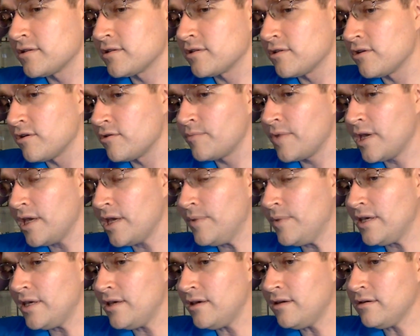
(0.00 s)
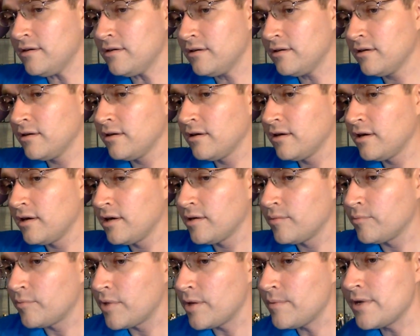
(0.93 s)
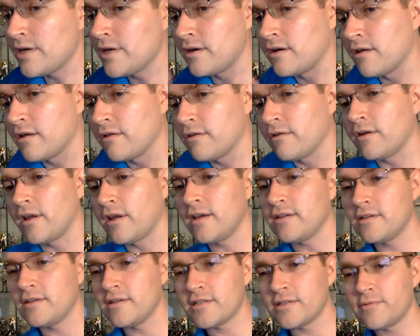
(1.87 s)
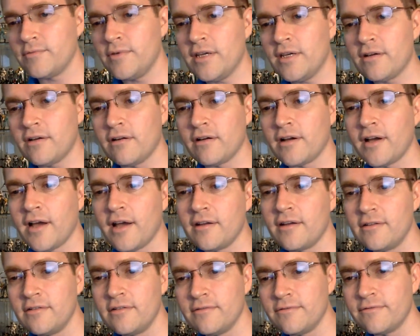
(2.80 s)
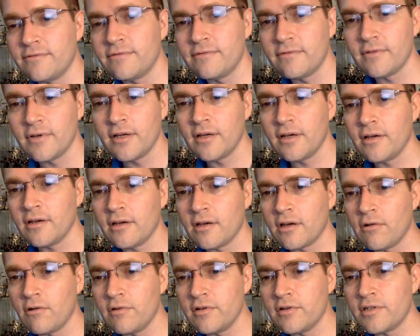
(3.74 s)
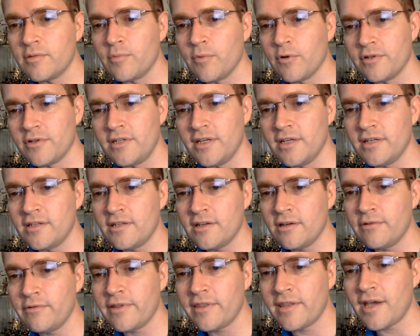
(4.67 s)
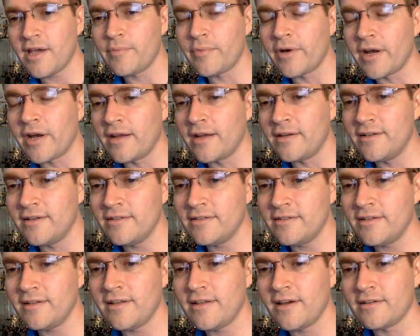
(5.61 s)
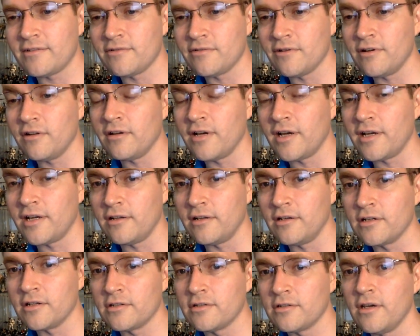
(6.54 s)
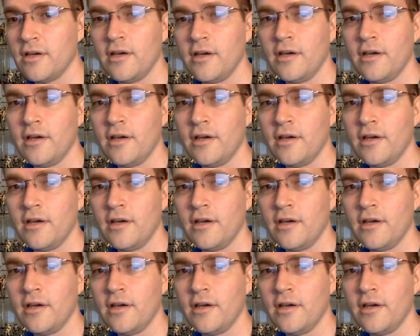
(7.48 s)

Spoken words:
So maybe another night this week I'll kind of go into more detail with that, but I did see that trailer and it looked